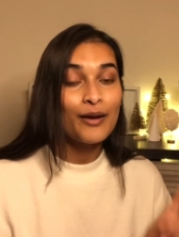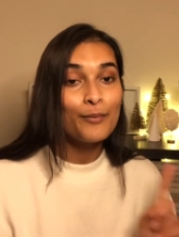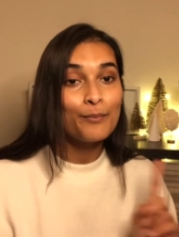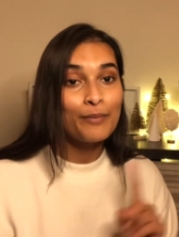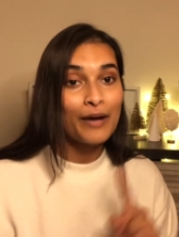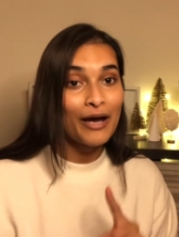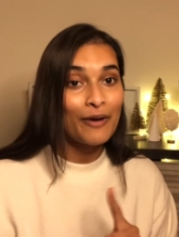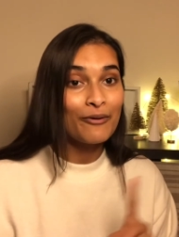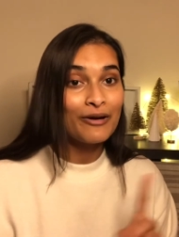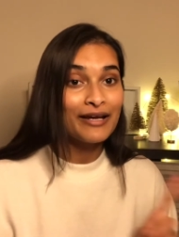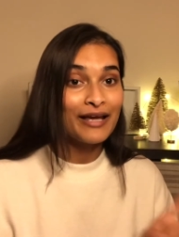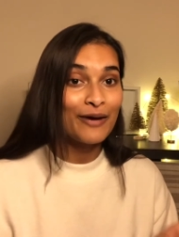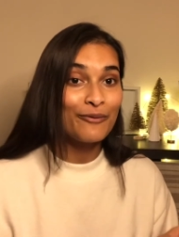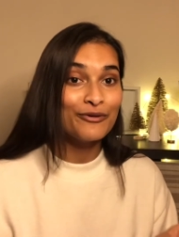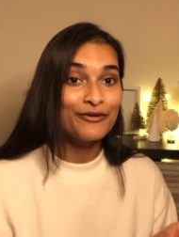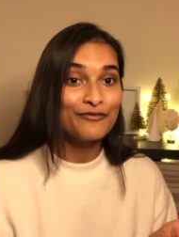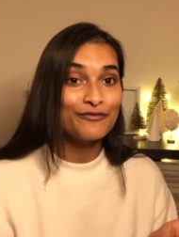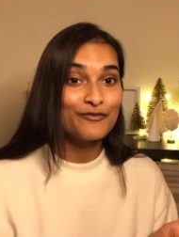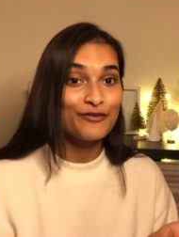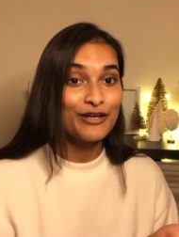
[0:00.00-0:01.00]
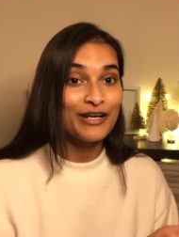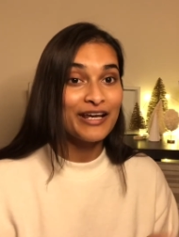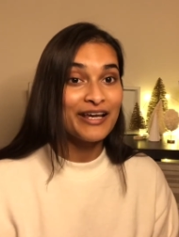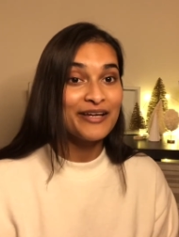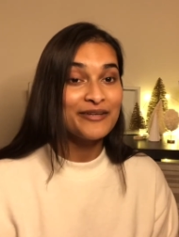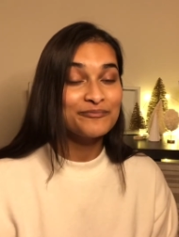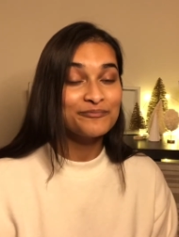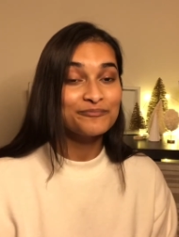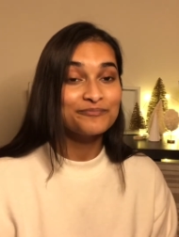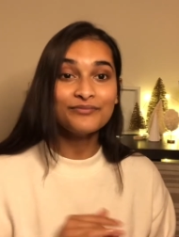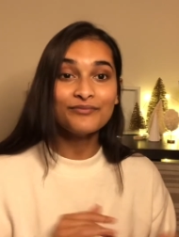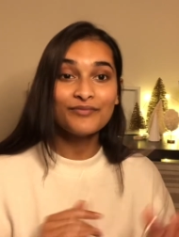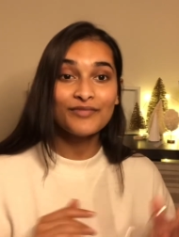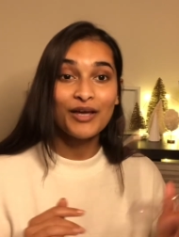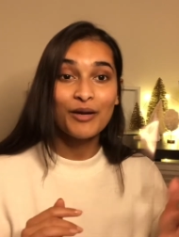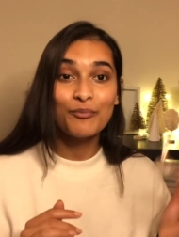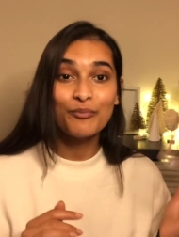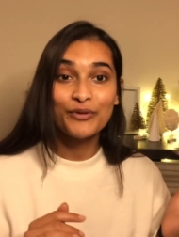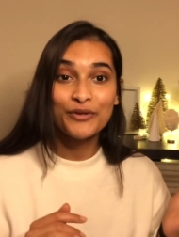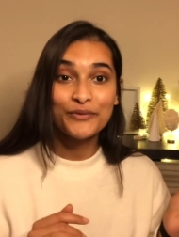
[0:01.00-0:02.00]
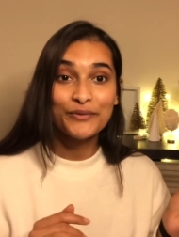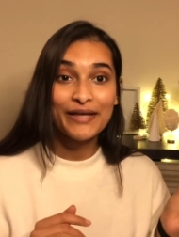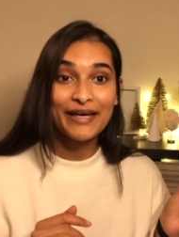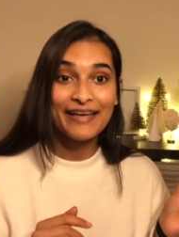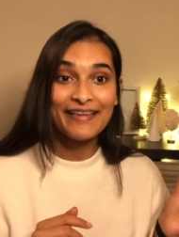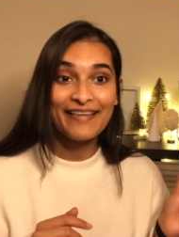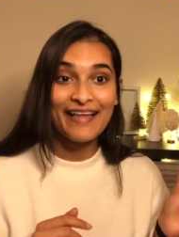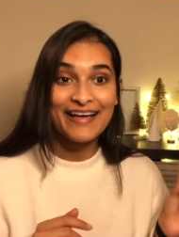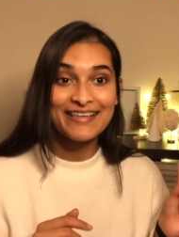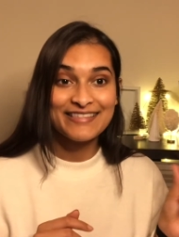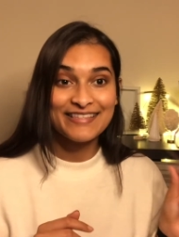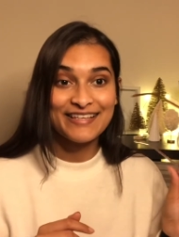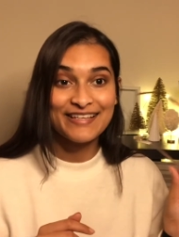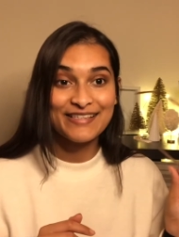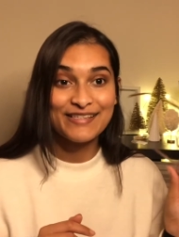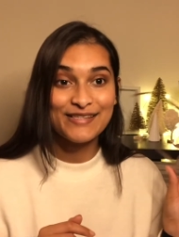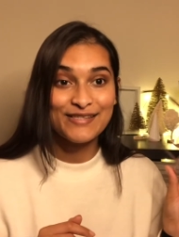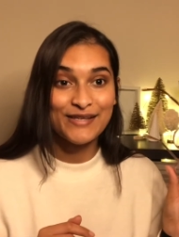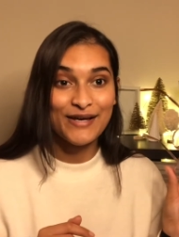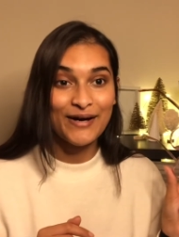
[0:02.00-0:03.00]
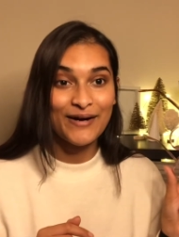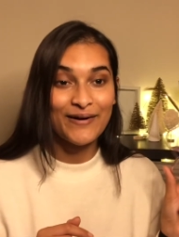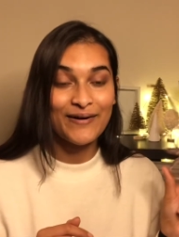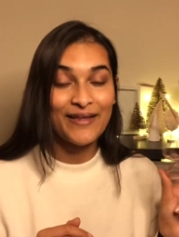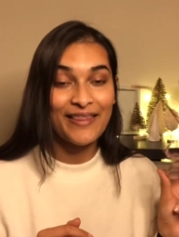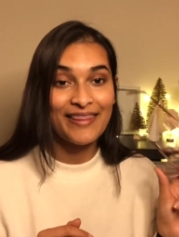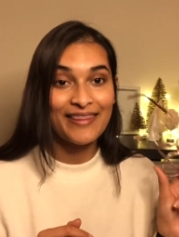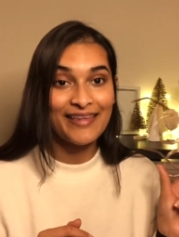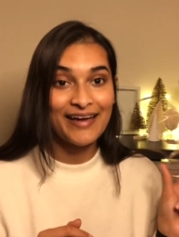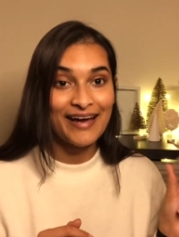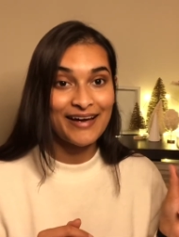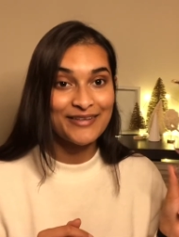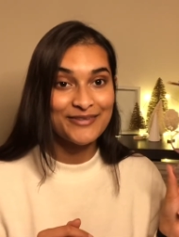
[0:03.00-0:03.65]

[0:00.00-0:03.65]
buy one, get one free blue light glasses. So that is